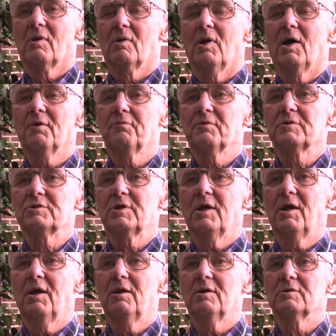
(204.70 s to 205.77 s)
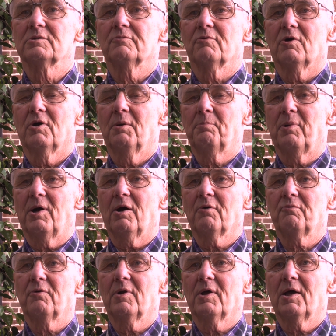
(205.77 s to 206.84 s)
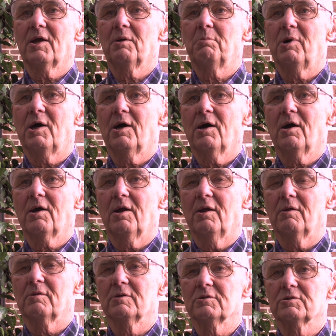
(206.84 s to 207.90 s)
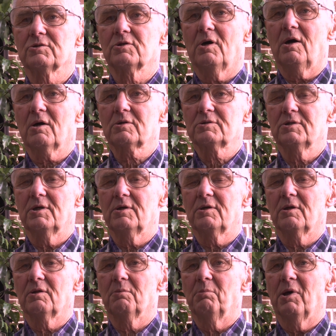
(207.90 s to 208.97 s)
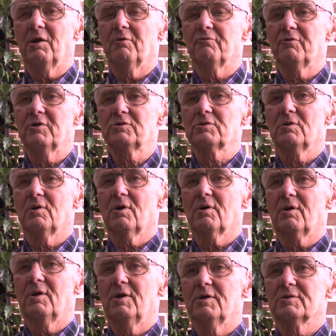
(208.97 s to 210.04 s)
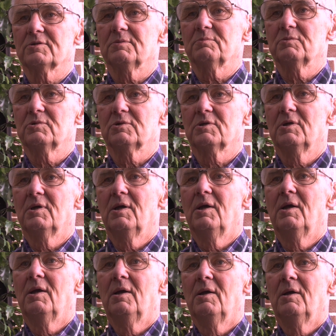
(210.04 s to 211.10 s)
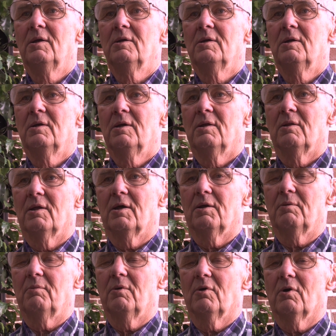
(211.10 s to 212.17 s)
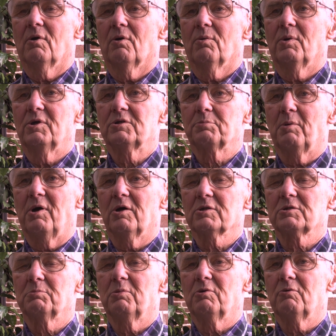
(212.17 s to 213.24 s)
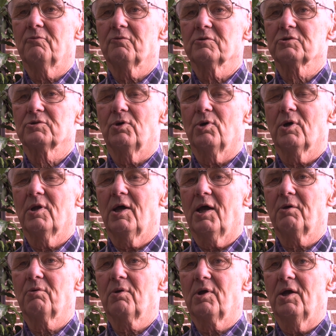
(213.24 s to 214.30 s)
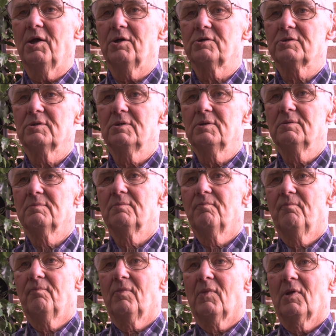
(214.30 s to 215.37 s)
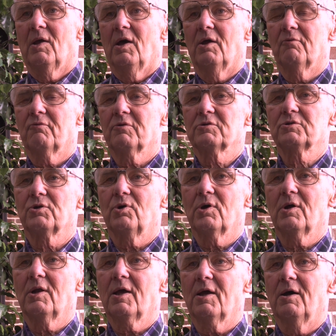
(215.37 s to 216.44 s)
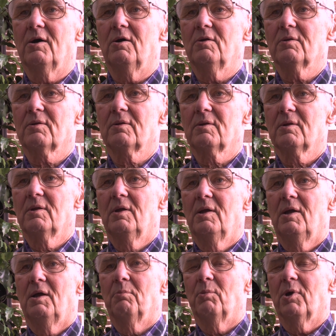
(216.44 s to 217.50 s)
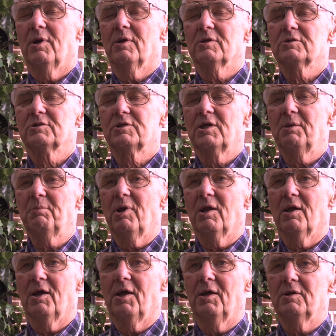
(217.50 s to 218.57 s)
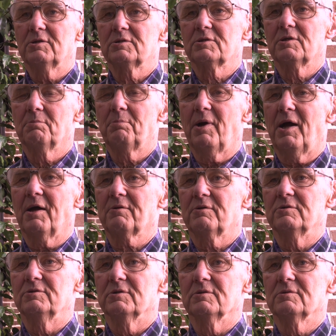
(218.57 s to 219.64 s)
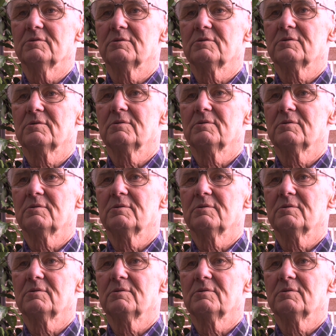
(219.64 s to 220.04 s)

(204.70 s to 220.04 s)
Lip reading: Glyphosate is a very powerful antibiotic that's toxic to the beneficial organisms that are responsible for soil aggregation and for soil health, but it stimulates the pathogens.